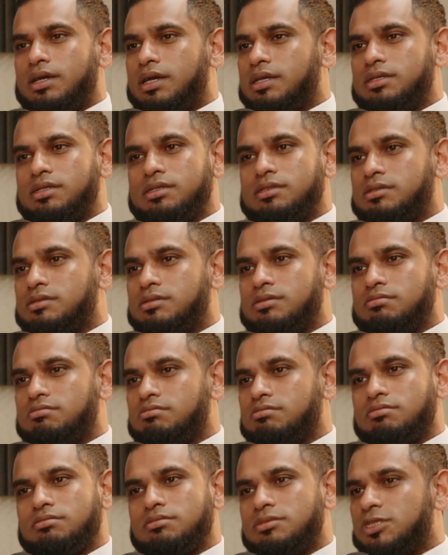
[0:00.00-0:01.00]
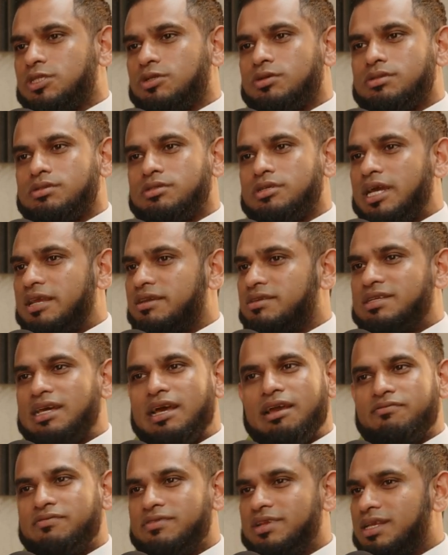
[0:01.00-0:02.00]
I just you know dry,
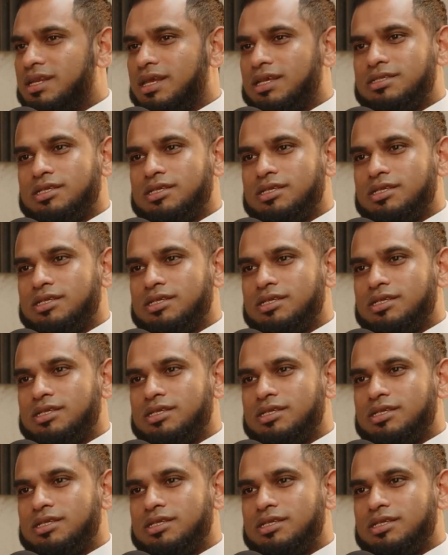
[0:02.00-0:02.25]
dived in.